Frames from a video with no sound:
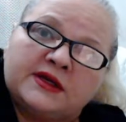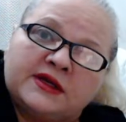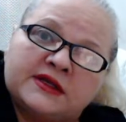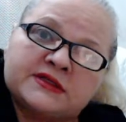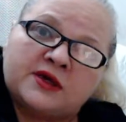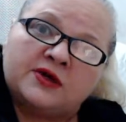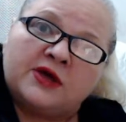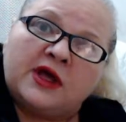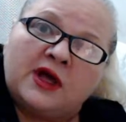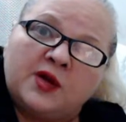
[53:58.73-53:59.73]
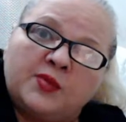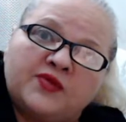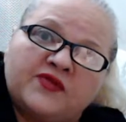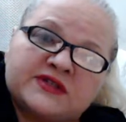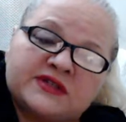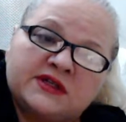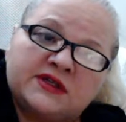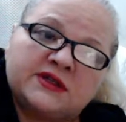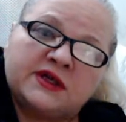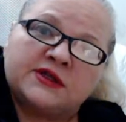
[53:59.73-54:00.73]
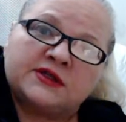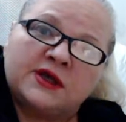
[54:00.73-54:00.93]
that's gonna help facilitate